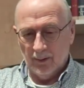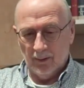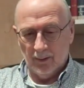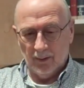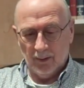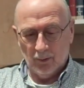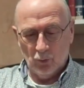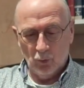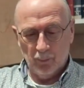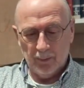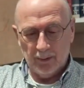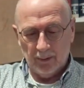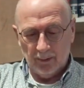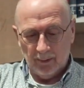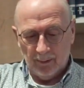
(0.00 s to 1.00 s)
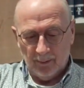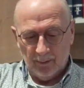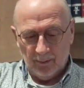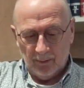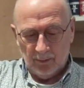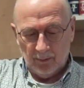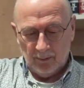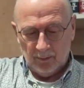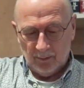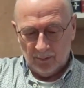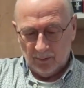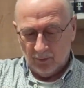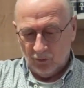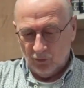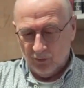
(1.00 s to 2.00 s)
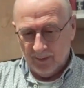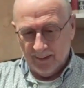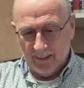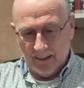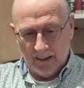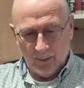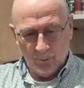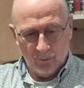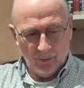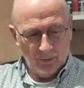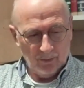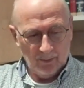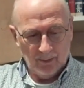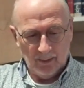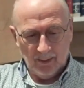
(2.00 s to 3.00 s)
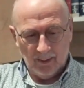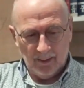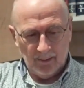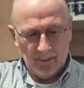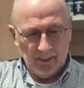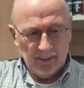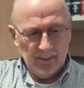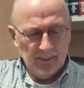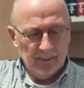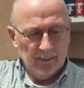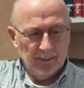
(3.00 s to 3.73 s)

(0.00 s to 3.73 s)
that could be slid out and in.